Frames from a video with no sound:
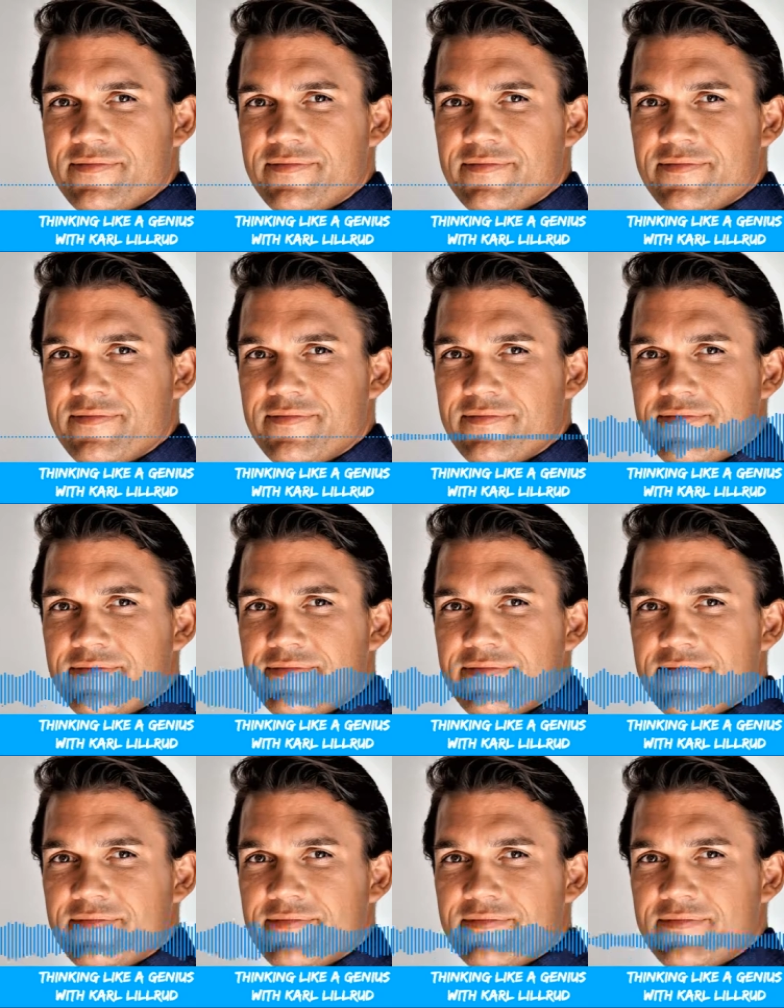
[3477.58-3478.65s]

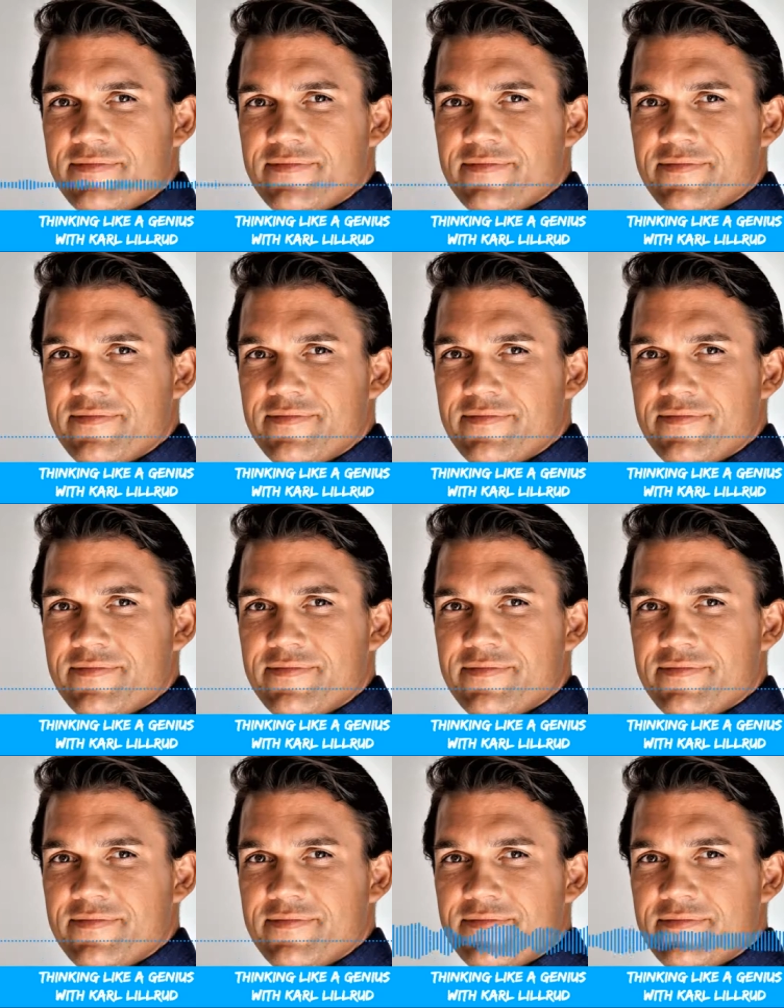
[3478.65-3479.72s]
um,
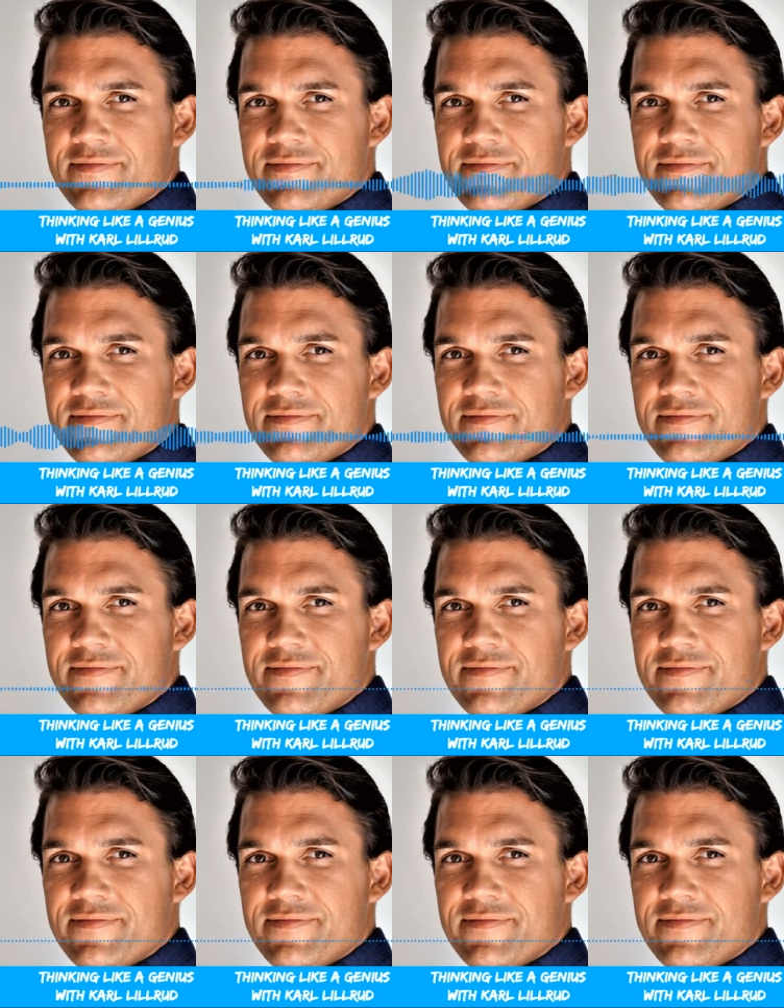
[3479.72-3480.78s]
and to
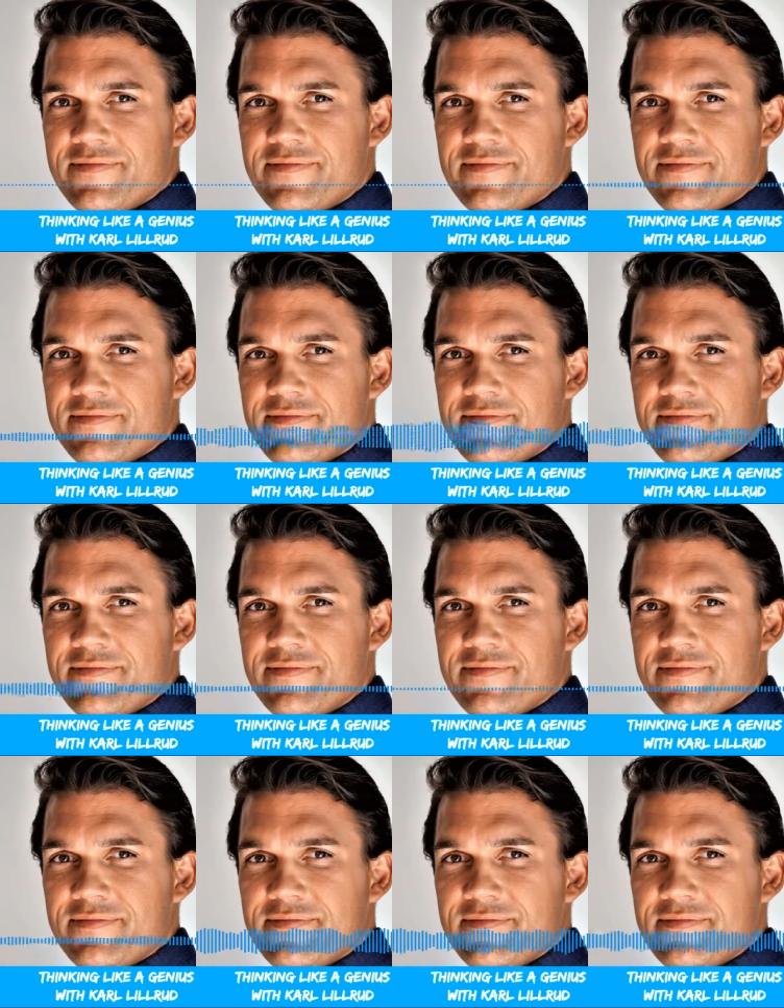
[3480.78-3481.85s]
to do
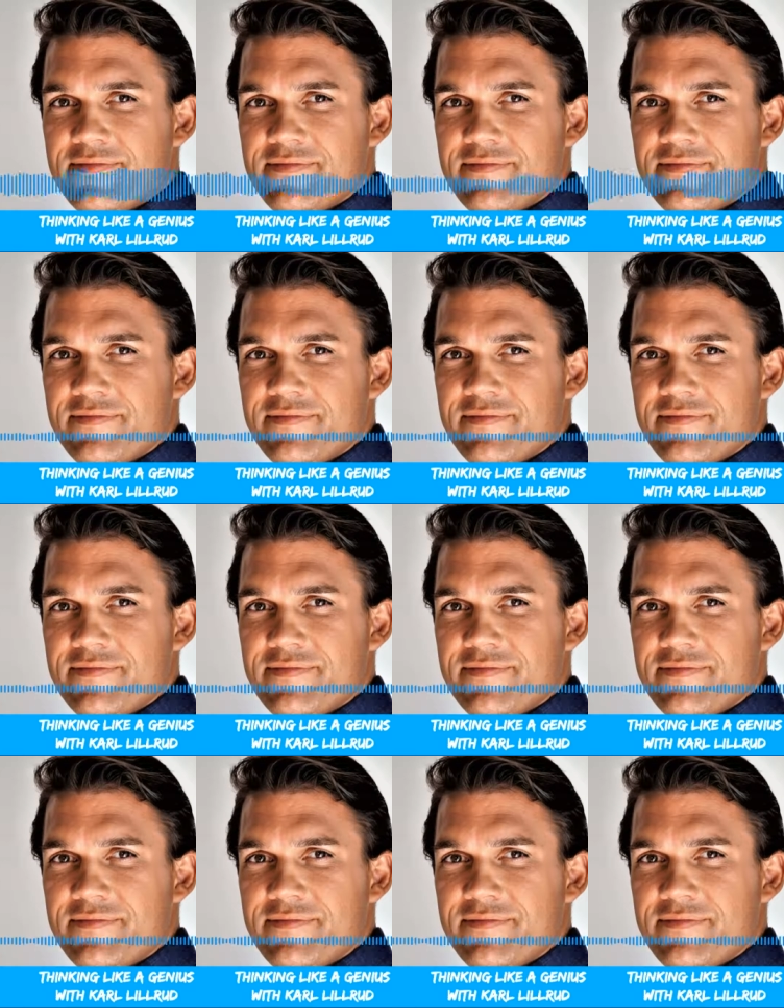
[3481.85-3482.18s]
to make this